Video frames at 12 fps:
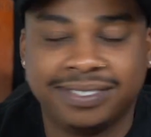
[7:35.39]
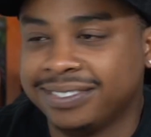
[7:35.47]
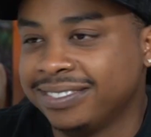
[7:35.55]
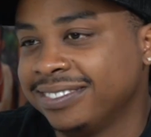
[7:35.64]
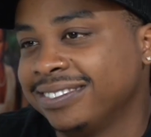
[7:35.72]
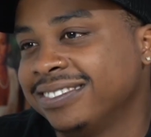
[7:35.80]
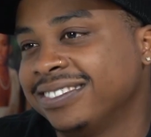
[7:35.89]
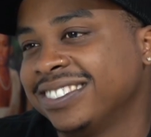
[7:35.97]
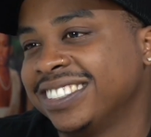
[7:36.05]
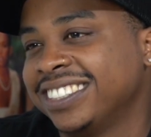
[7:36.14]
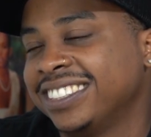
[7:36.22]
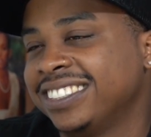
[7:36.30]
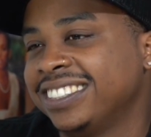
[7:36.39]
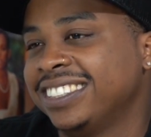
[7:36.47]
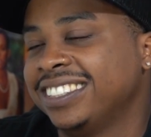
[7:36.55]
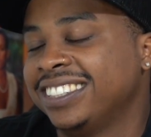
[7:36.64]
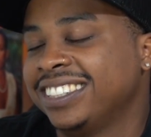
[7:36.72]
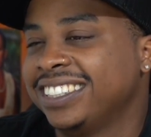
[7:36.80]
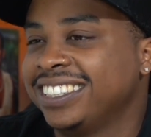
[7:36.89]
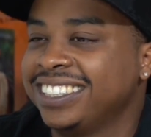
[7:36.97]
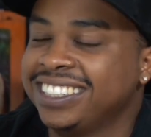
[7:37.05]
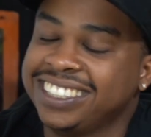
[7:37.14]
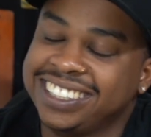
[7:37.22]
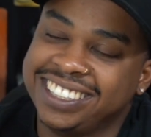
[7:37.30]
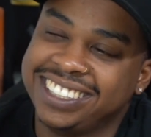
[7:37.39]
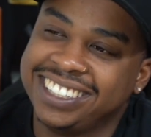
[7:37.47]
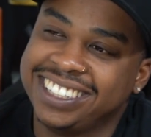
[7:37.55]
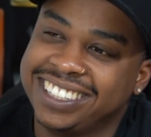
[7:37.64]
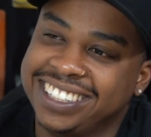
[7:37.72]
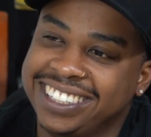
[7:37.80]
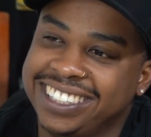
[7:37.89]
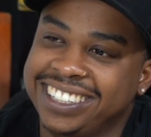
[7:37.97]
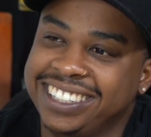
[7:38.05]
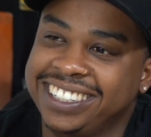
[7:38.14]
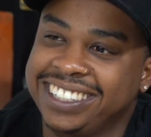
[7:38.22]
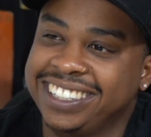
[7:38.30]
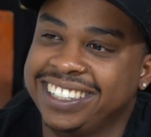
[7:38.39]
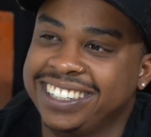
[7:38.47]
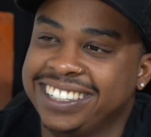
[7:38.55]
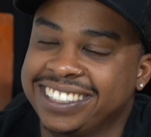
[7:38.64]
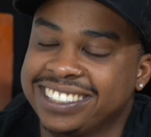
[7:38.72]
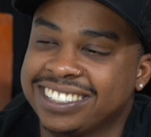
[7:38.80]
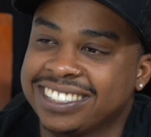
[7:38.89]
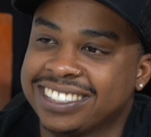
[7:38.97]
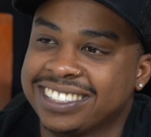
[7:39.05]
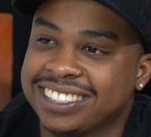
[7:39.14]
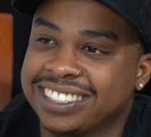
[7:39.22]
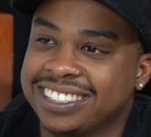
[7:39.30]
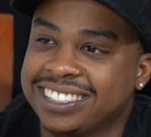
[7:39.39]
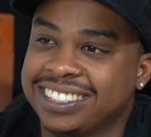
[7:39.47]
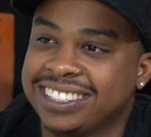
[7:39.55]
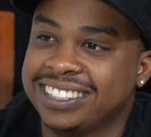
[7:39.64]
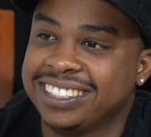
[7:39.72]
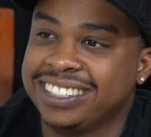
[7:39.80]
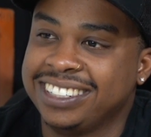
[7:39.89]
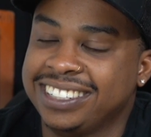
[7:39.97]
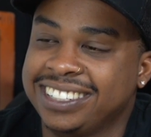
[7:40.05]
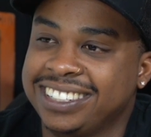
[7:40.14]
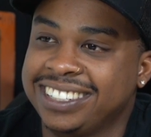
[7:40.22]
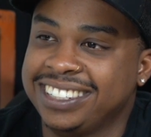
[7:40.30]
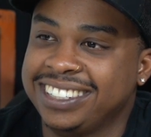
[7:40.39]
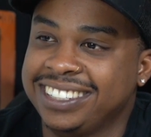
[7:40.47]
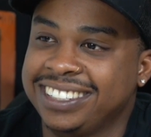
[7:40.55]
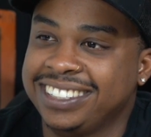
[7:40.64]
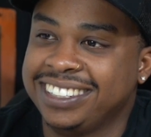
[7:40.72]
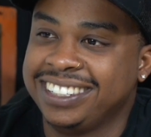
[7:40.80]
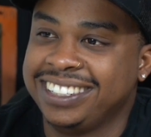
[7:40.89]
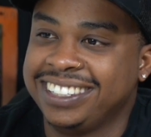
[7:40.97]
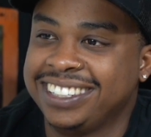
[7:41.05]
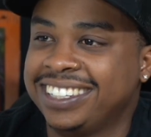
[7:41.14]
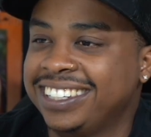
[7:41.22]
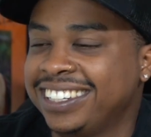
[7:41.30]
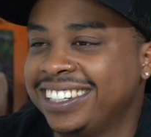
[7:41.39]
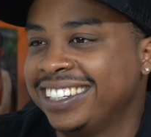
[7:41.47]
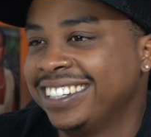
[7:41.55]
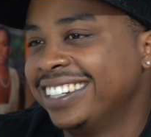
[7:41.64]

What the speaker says: The person shown says nothing.